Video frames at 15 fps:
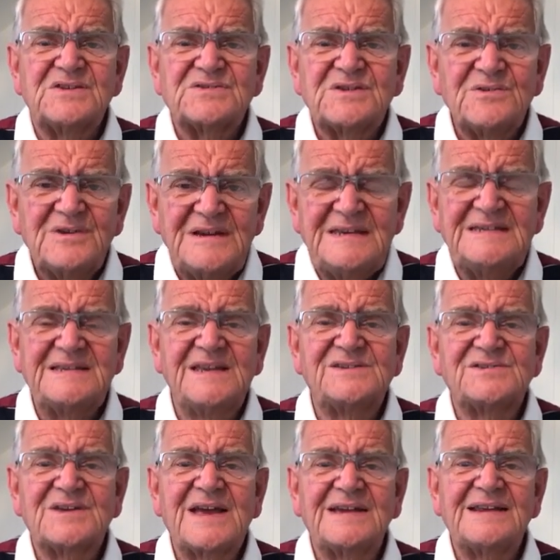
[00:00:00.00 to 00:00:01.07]
it's so easy
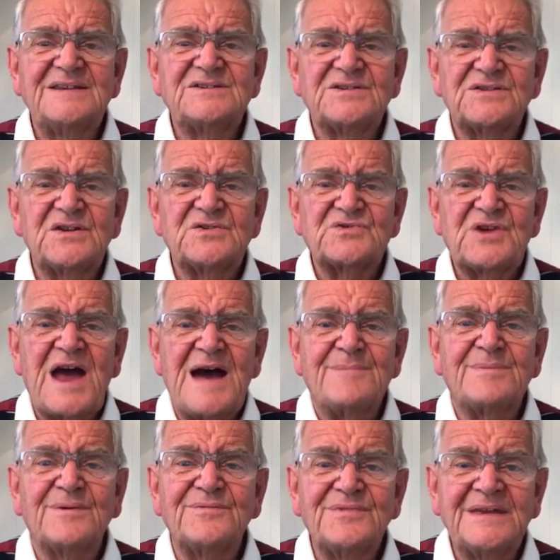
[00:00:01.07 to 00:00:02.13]
to get into the
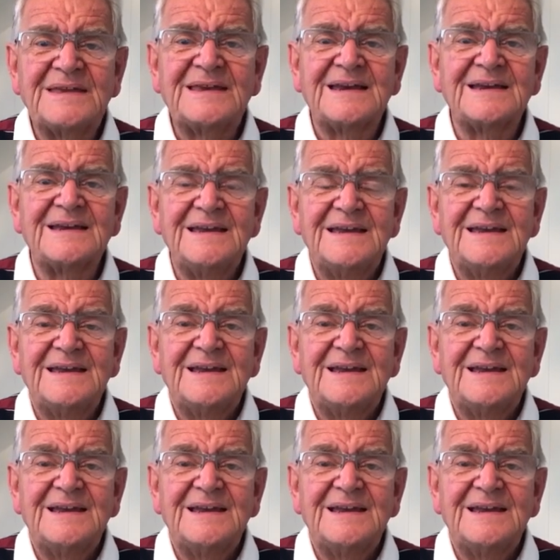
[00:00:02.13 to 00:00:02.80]
trap of thinking,